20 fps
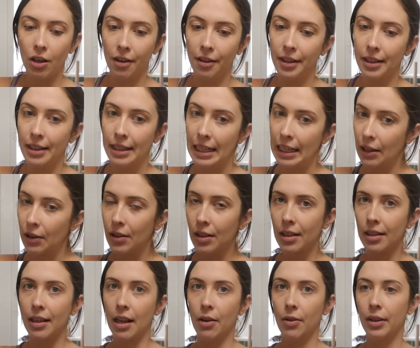all the seals
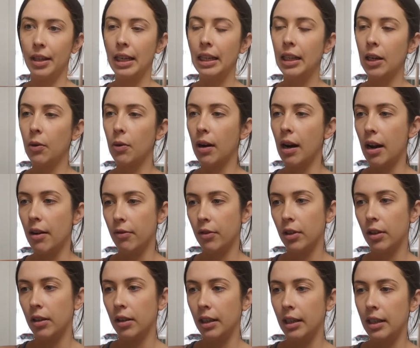because I don't think they were
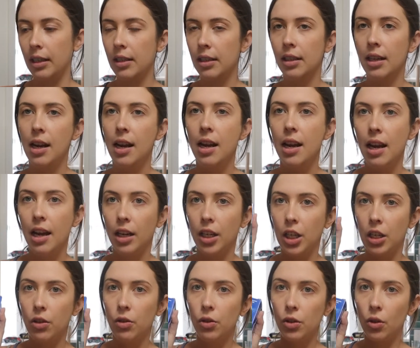ever cleaned and
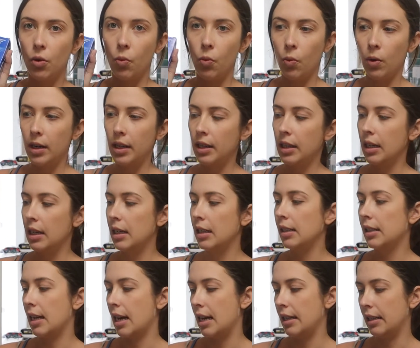used one of
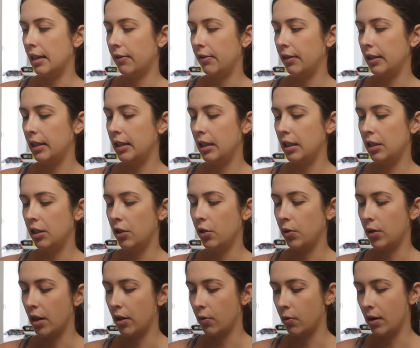these. I definitely need to do
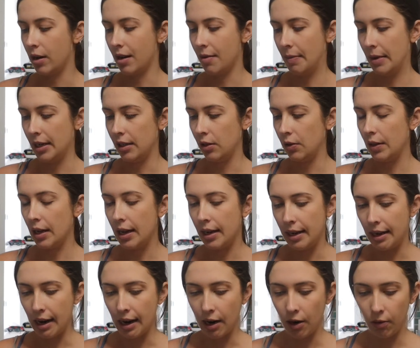another one. I might do that
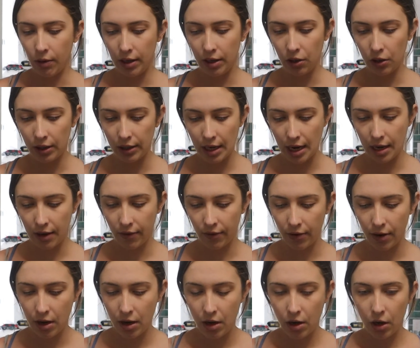now and just kind
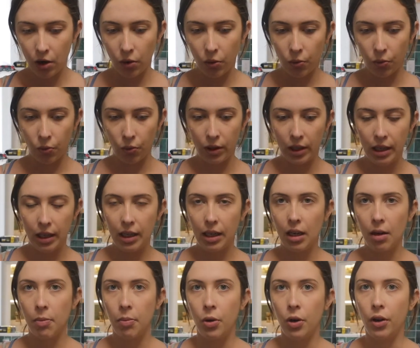of
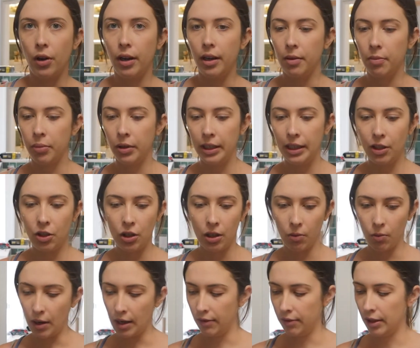re-put bleach
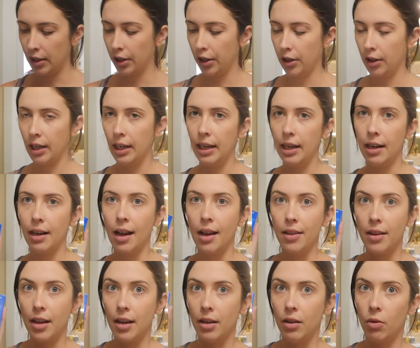and white vinegar in it
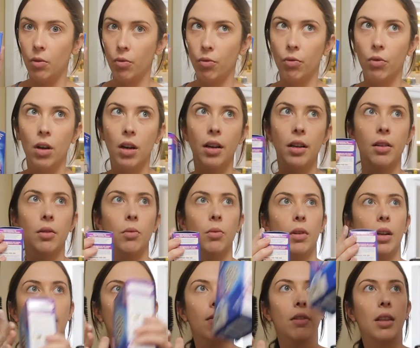and then run
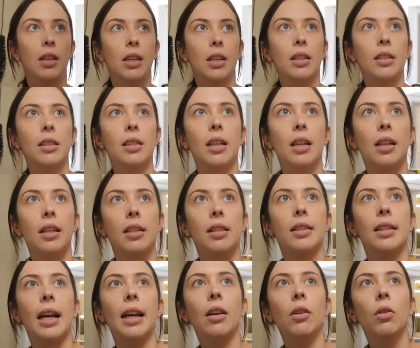one of these in a
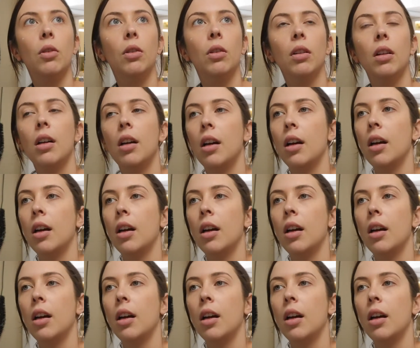cycle